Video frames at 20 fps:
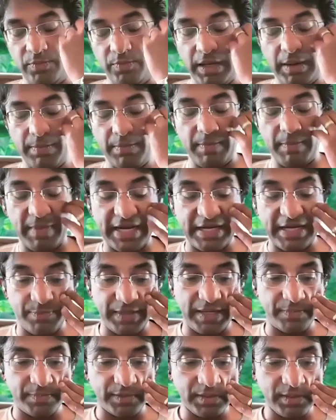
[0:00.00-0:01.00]
many
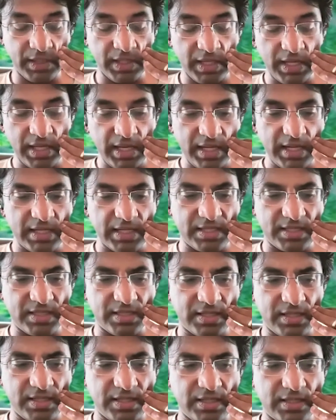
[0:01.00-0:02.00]
people.
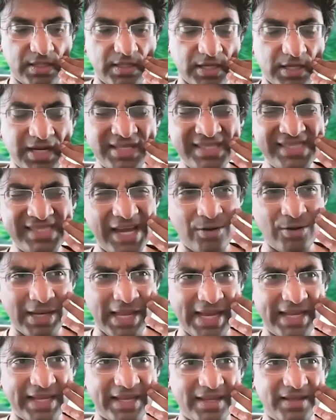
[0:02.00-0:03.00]
Turns out
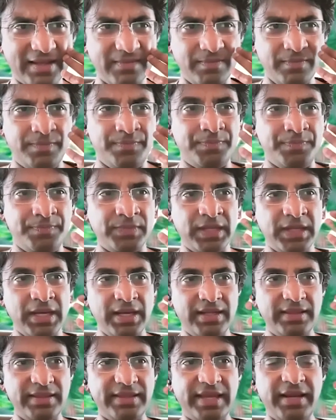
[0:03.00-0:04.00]
like they
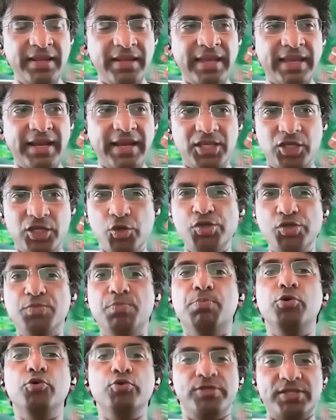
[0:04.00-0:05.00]
didn't get a huge
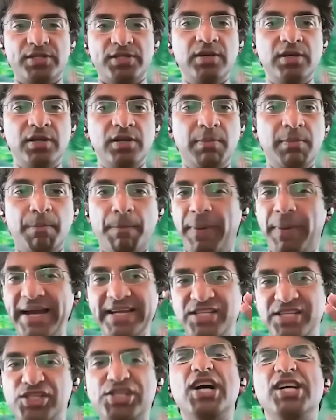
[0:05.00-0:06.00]
boost by
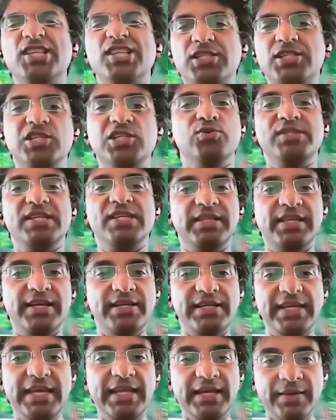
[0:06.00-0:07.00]
just using their
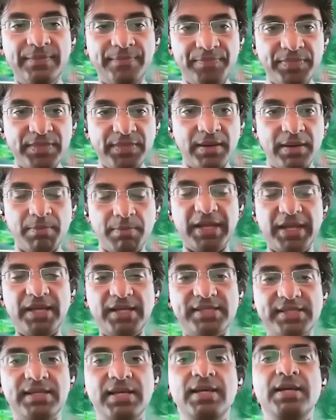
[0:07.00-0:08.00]
data
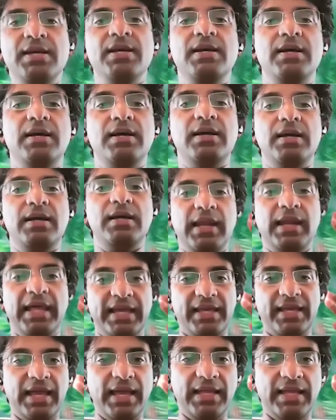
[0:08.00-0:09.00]
because
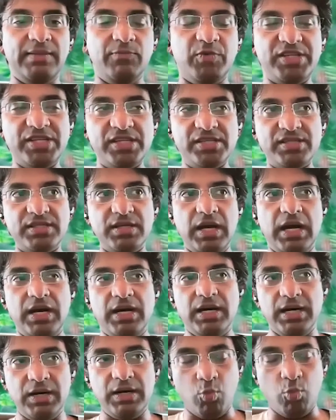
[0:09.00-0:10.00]
which is
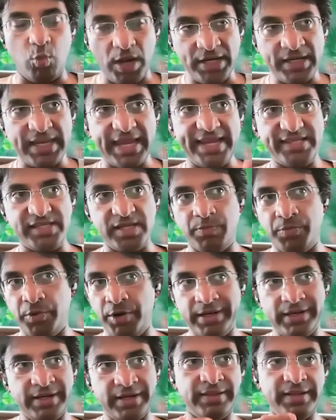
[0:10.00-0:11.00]
one case in
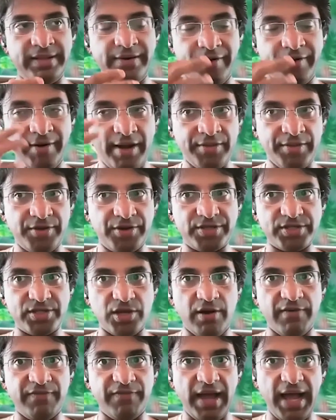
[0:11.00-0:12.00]
point, and there are others
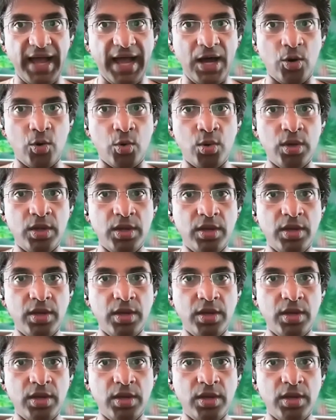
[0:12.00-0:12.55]
of how